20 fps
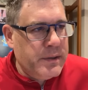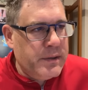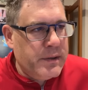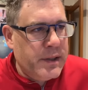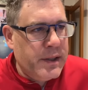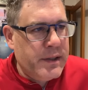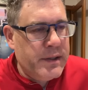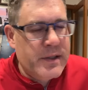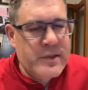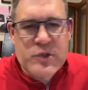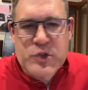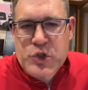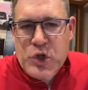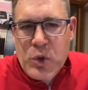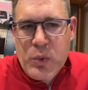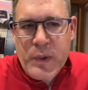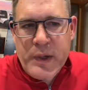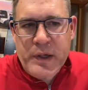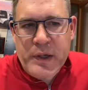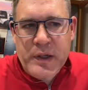And as the show
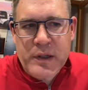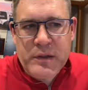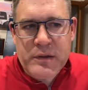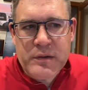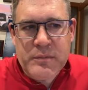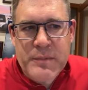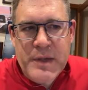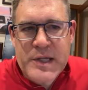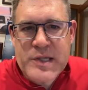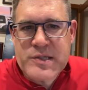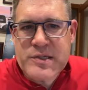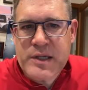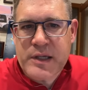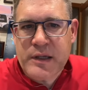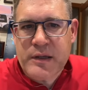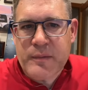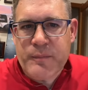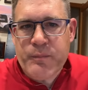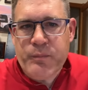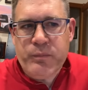went on, it made us
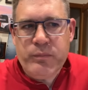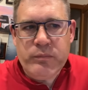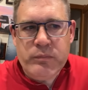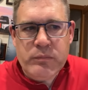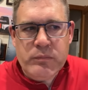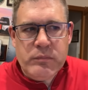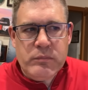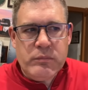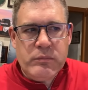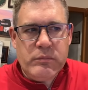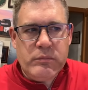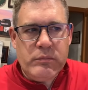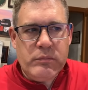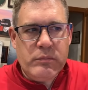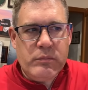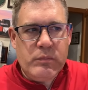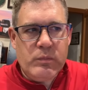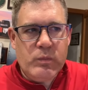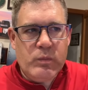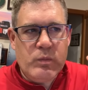think,
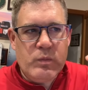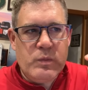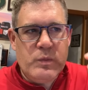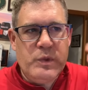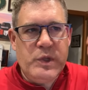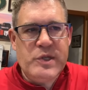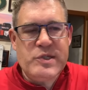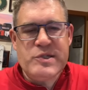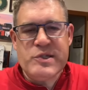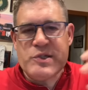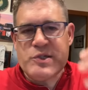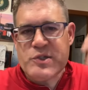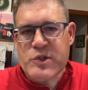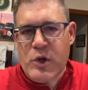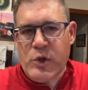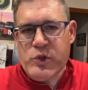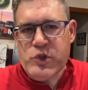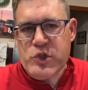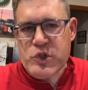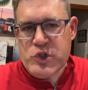these
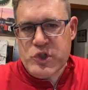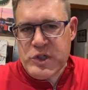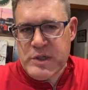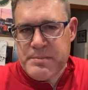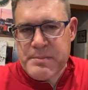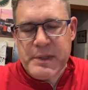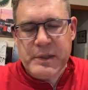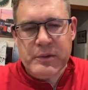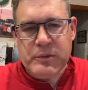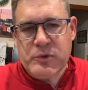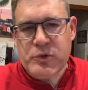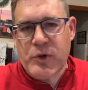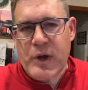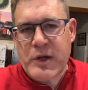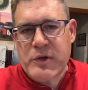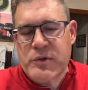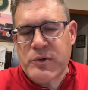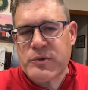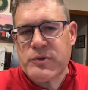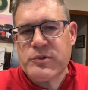nostalgia sheet metal
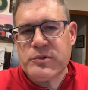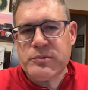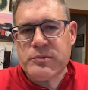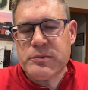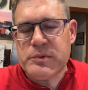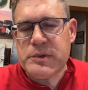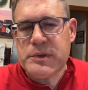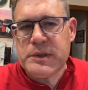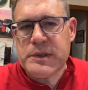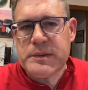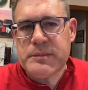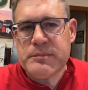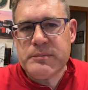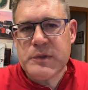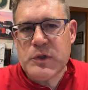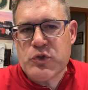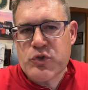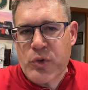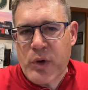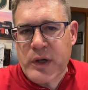tractors
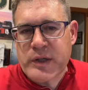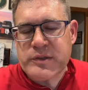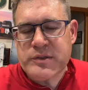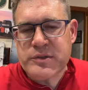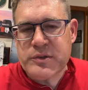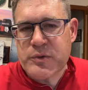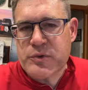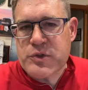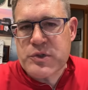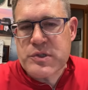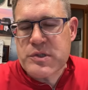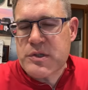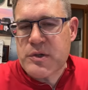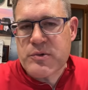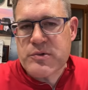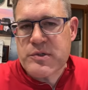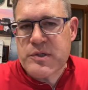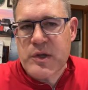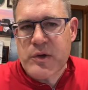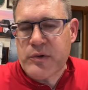and trucks are just,
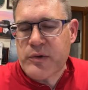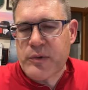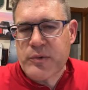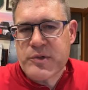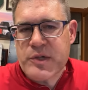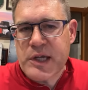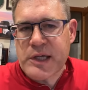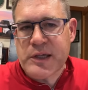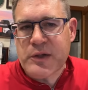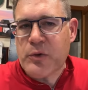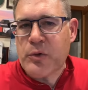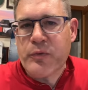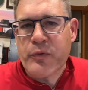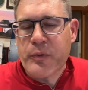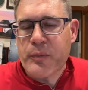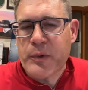they're taking over.